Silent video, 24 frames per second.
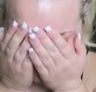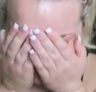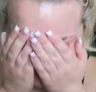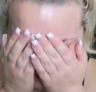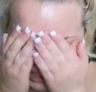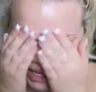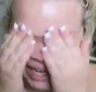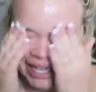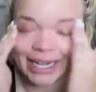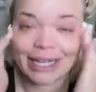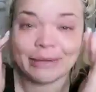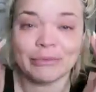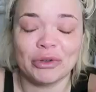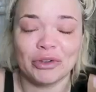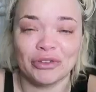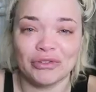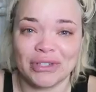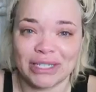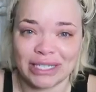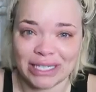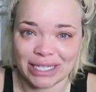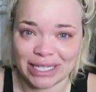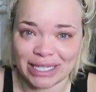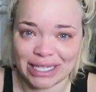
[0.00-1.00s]
the night I
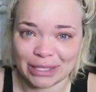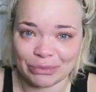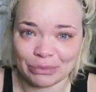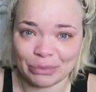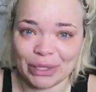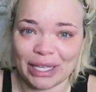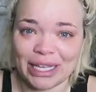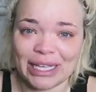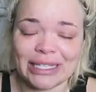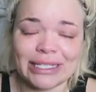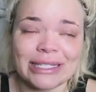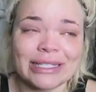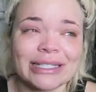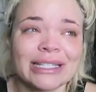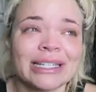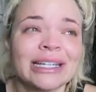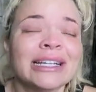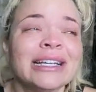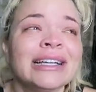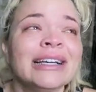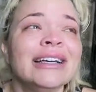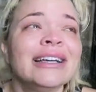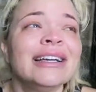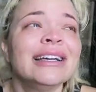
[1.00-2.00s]
moved into this place,
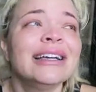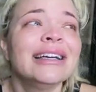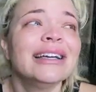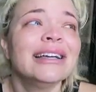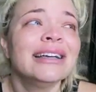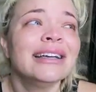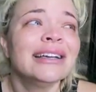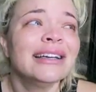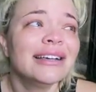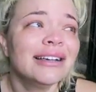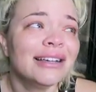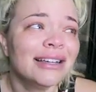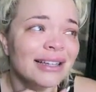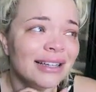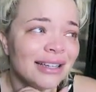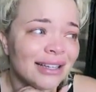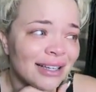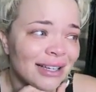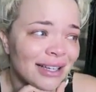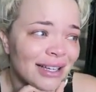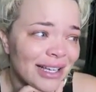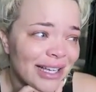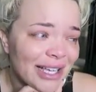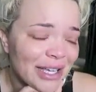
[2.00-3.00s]

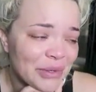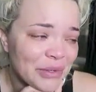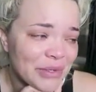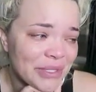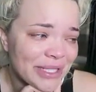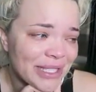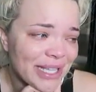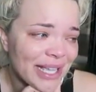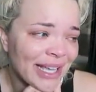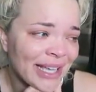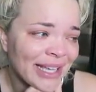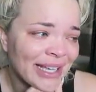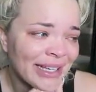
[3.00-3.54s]
he was